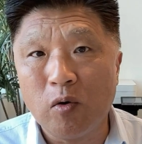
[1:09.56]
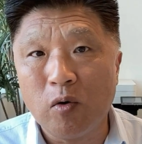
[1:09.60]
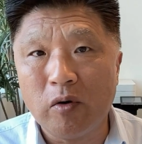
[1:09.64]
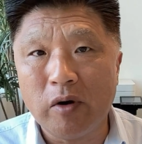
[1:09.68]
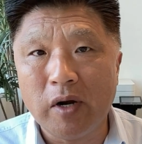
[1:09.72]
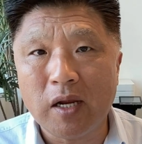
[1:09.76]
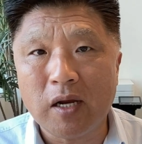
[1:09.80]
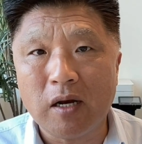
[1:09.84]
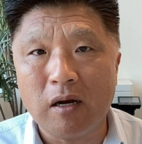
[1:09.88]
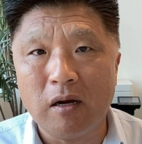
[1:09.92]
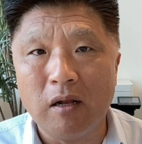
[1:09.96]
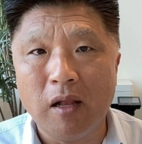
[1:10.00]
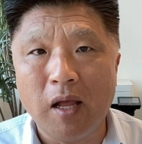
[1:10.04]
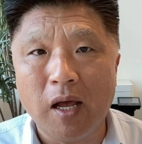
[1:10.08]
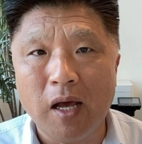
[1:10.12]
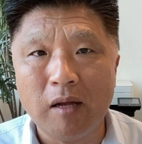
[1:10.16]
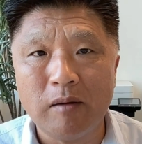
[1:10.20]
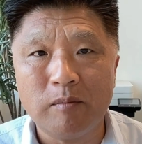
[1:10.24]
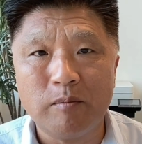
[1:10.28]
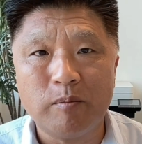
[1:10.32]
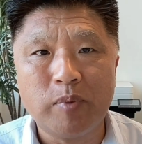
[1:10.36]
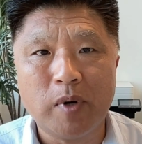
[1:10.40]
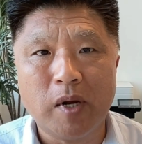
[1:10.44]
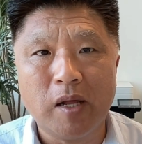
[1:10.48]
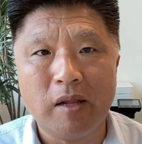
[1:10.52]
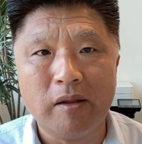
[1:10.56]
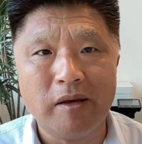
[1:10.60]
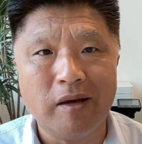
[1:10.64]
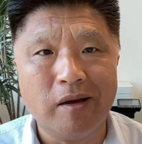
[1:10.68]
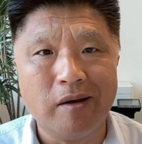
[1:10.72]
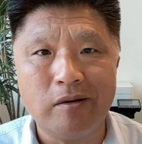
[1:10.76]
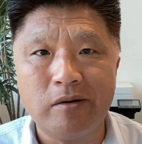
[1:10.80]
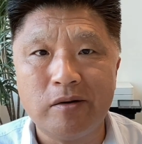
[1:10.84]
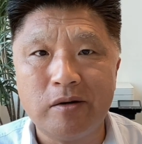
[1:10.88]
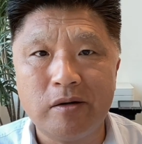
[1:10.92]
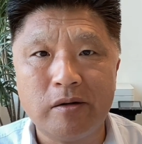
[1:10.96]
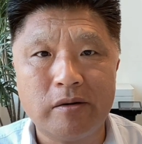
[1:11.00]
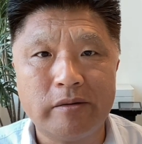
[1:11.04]
quarter-acre lot probably
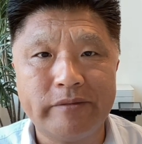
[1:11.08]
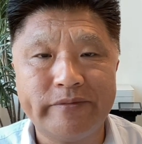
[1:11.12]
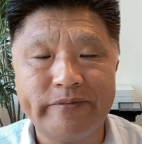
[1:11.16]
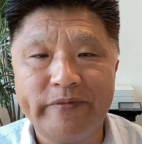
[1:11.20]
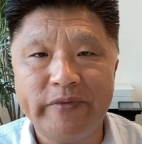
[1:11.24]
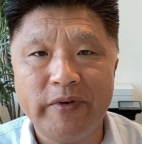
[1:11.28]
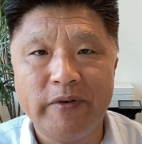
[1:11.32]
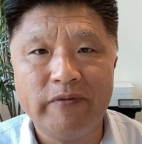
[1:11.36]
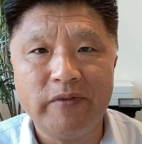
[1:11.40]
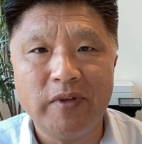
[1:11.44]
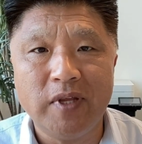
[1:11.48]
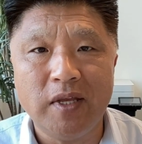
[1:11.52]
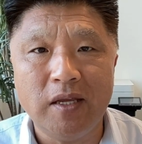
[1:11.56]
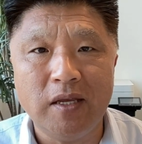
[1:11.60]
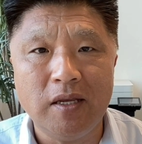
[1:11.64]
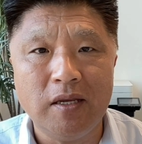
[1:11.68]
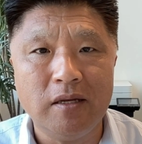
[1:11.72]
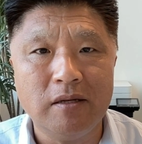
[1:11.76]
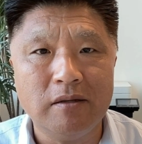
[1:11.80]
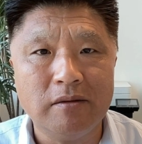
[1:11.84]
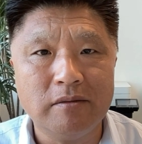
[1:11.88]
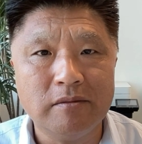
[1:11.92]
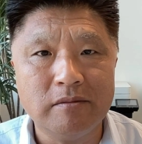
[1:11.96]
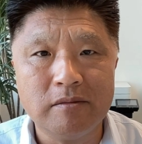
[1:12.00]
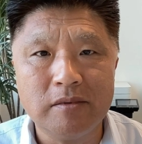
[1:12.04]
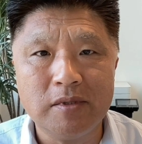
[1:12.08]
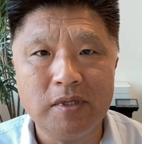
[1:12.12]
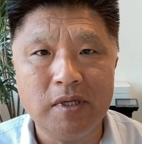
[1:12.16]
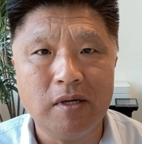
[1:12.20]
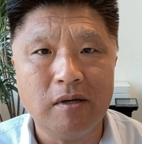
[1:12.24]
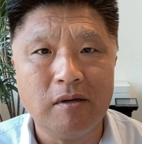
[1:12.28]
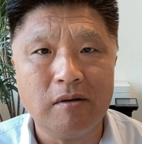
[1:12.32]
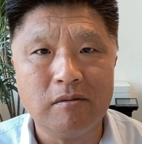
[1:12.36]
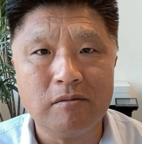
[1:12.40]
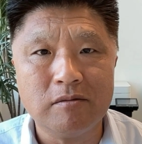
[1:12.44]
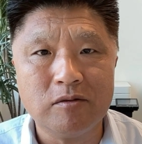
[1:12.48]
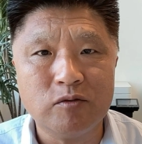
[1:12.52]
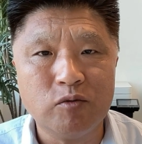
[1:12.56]
under $15,000,
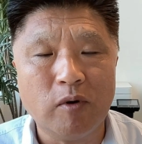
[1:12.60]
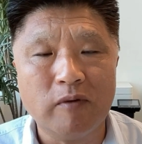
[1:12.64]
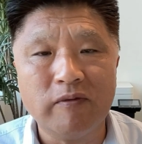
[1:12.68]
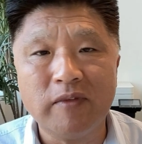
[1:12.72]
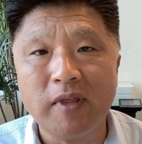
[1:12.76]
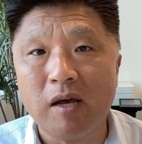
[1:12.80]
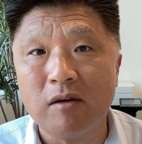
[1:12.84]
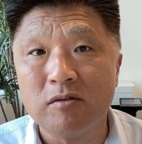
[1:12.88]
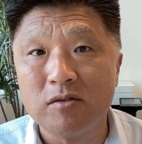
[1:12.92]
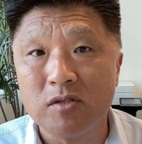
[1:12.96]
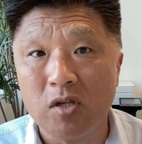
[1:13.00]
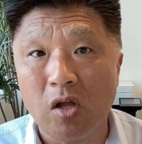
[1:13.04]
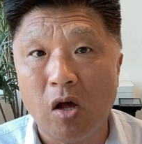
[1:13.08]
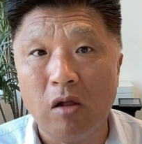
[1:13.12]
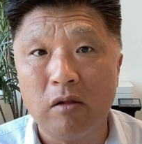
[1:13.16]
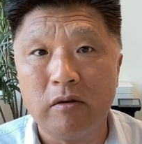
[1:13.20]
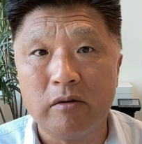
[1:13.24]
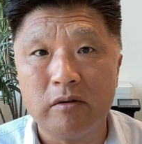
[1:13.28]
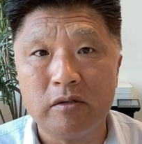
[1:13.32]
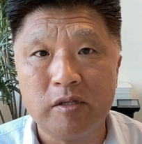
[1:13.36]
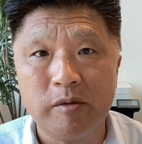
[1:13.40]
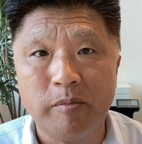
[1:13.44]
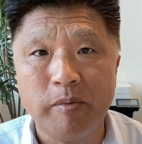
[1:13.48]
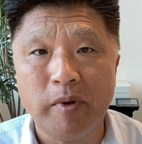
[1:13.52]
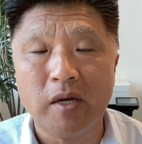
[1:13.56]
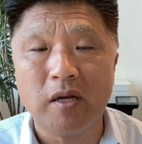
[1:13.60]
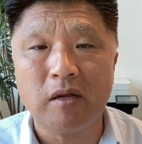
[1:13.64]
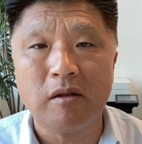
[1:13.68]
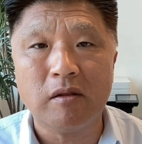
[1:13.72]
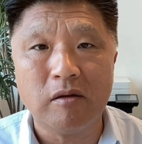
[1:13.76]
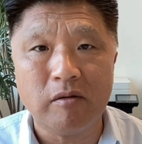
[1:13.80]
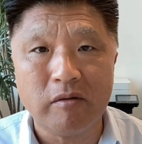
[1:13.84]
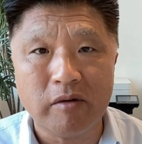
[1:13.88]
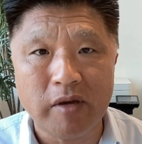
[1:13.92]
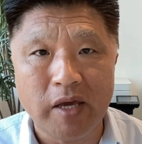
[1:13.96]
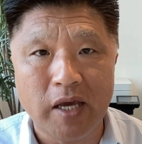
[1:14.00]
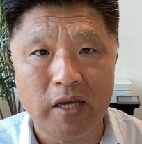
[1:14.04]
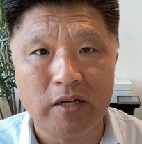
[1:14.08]
$12,000 depending on
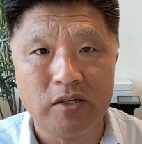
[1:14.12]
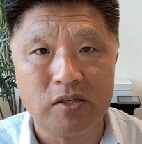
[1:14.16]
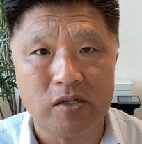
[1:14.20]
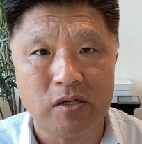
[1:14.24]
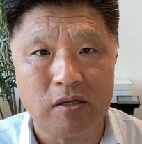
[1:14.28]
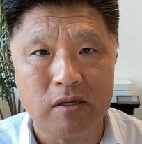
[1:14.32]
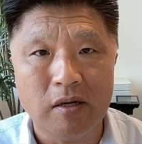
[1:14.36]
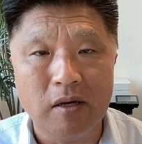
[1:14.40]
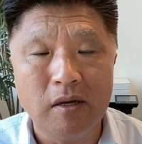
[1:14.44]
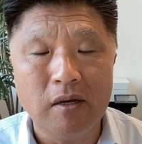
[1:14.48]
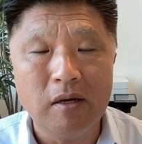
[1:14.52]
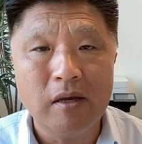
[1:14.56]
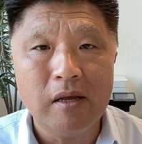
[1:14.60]
location.